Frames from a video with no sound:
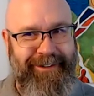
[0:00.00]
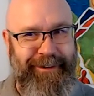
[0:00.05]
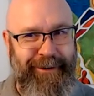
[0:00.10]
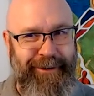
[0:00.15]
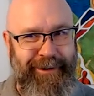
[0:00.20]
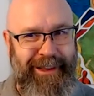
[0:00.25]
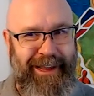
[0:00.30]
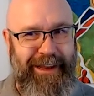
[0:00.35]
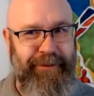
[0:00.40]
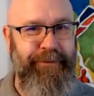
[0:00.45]
in
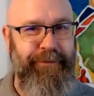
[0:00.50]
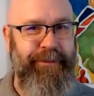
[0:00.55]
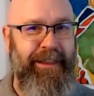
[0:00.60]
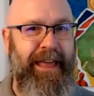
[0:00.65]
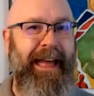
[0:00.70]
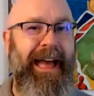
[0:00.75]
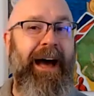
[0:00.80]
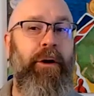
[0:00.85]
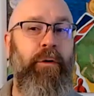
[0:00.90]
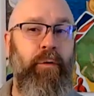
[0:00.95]
their life,
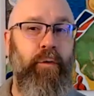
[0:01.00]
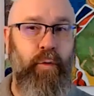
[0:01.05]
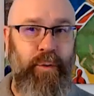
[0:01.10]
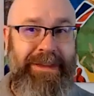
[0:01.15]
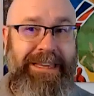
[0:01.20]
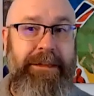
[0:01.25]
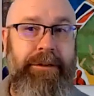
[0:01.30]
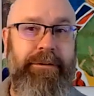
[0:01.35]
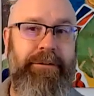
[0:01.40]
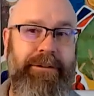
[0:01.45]
that how
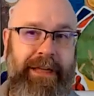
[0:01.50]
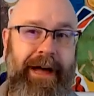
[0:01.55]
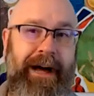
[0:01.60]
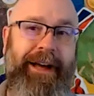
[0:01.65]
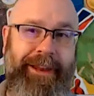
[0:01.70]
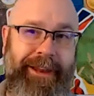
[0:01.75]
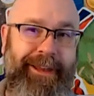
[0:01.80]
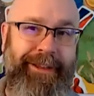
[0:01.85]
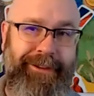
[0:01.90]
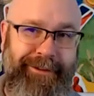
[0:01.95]
real
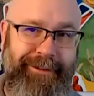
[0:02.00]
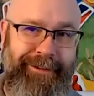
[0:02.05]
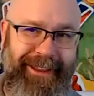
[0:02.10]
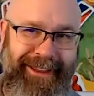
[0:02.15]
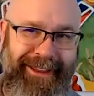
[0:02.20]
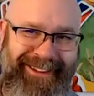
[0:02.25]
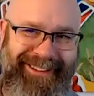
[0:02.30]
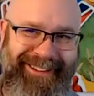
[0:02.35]
God is.